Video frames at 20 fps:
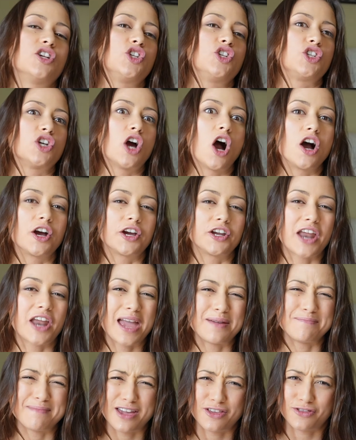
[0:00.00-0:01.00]
jargon
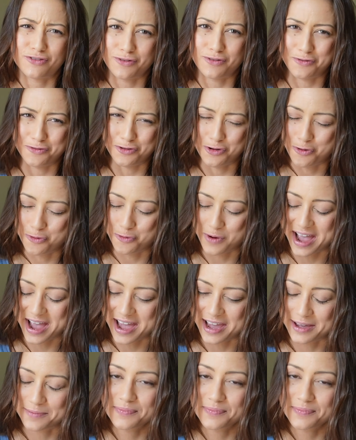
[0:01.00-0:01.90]
I may throw your way.